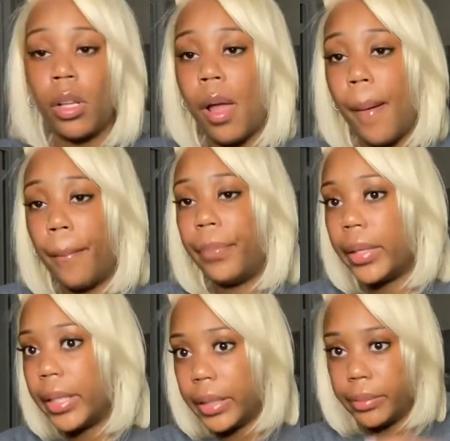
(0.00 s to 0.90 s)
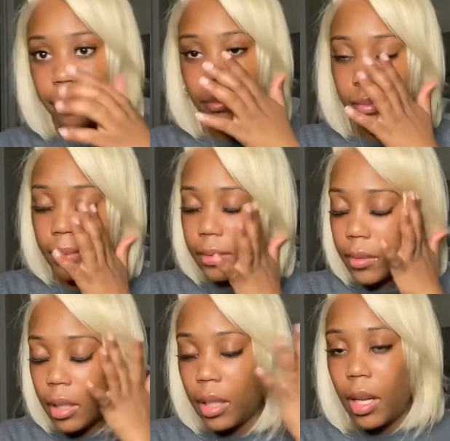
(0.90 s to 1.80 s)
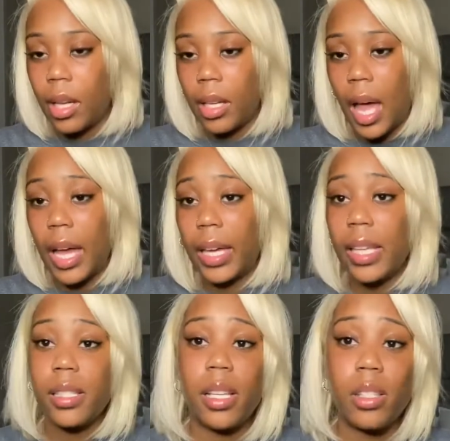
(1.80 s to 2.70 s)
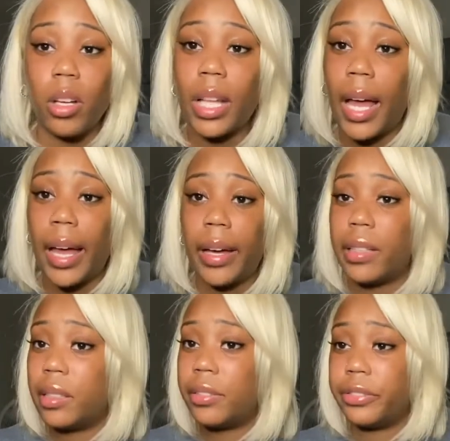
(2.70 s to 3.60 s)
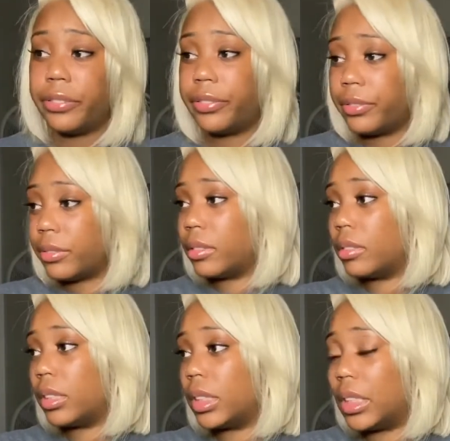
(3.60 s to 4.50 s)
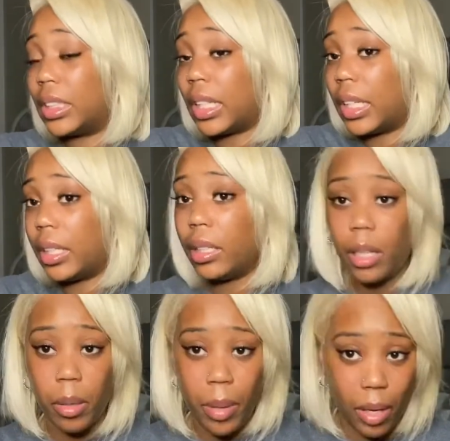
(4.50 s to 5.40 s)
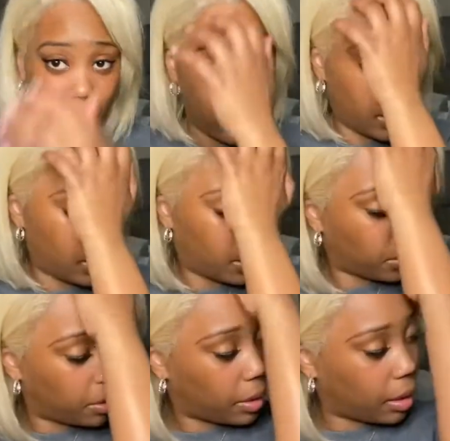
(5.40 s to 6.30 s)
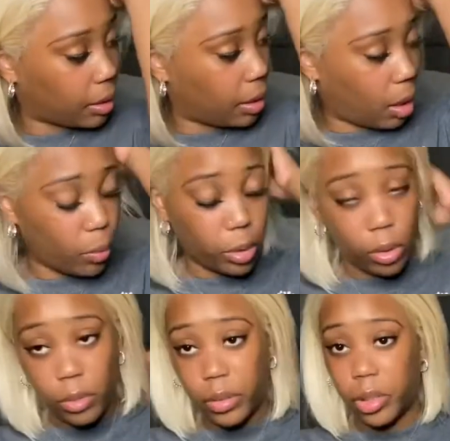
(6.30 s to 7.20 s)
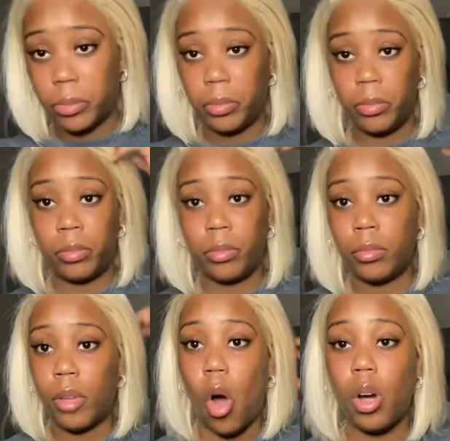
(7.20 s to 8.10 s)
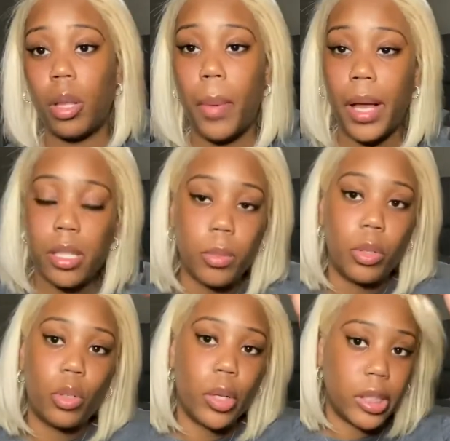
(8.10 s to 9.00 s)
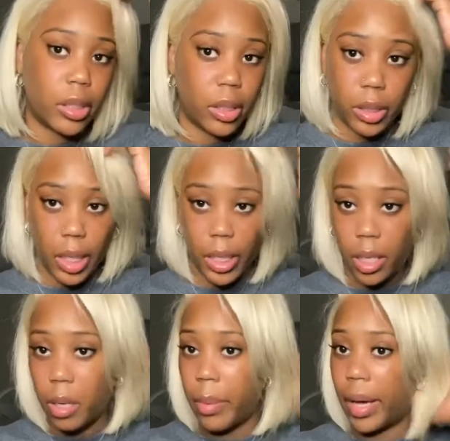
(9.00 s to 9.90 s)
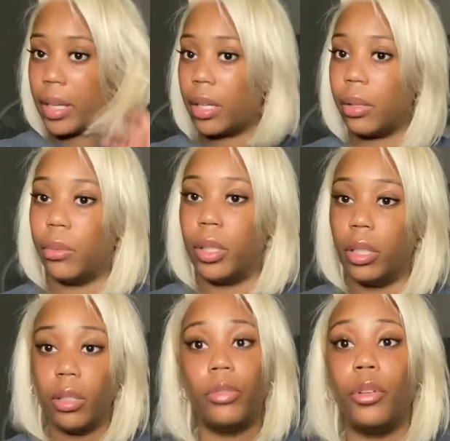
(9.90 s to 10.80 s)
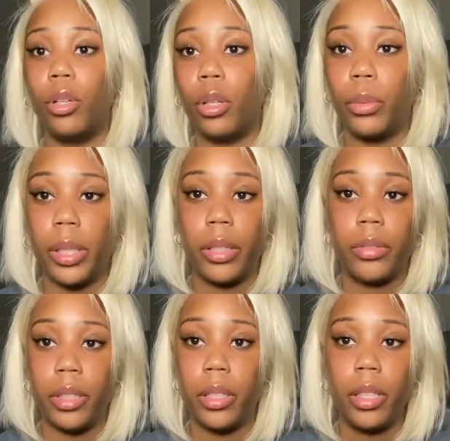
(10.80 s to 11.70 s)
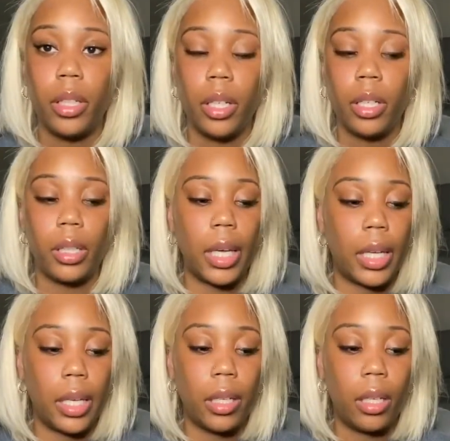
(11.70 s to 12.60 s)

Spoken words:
But I guess that's all I have to say about the hair. I think I went over all the possible questions that anybody will look for whenever they,